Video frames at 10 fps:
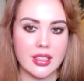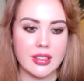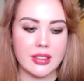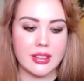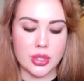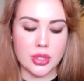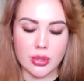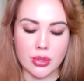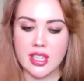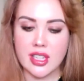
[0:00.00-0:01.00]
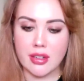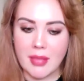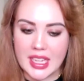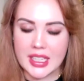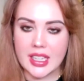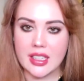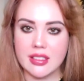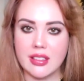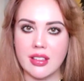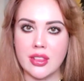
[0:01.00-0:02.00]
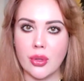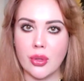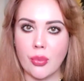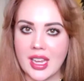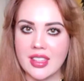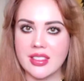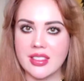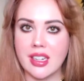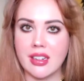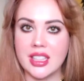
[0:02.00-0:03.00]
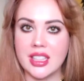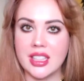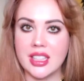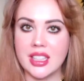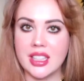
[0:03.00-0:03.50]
the choices they're making and the way that they are living their